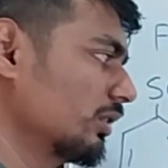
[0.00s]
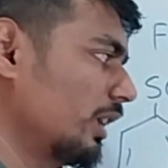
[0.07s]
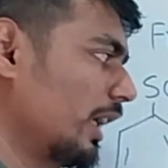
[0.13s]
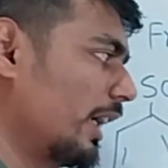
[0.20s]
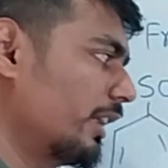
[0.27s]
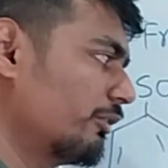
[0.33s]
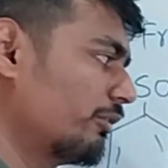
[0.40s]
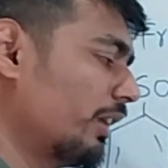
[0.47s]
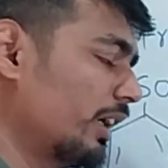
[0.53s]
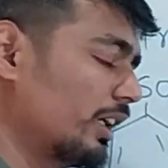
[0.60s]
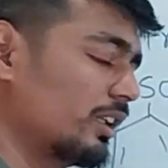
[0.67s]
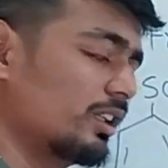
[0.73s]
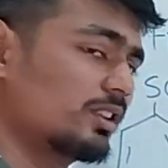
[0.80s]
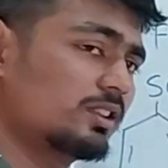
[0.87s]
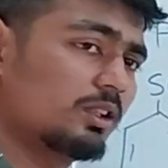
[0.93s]
at
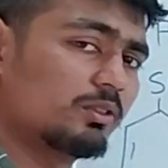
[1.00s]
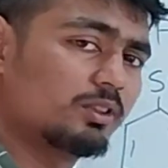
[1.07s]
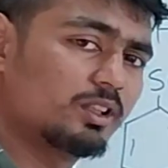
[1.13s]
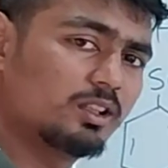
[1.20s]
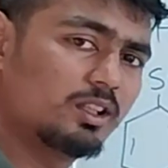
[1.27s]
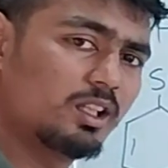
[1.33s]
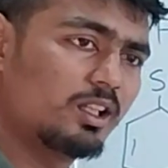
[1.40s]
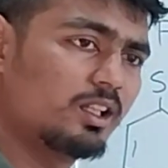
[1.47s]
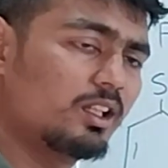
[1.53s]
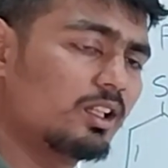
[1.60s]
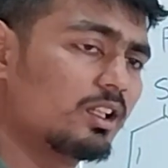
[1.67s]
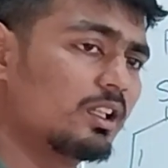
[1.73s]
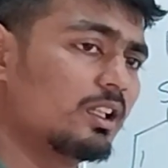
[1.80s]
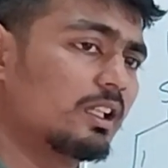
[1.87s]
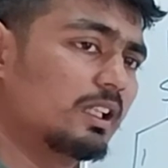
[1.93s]
573
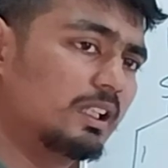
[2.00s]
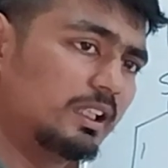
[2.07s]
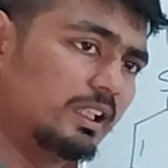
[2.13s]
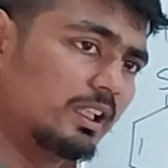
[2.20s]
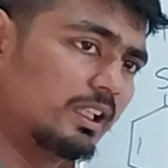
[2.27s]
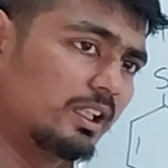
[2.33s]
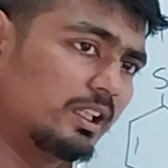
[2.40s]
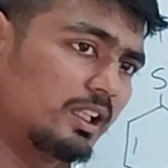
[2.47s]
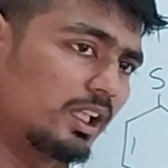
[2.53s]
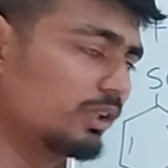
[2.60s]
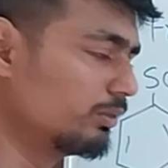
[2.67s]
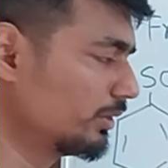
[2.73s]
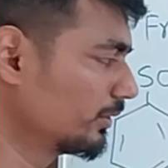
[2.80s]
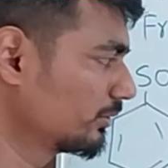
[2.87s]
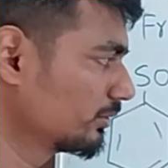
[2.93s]
degree
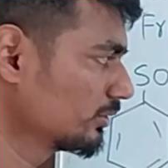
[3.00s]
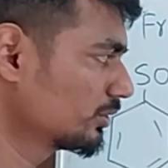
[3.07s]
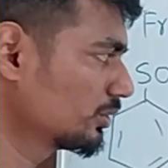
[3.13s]
Kelvin.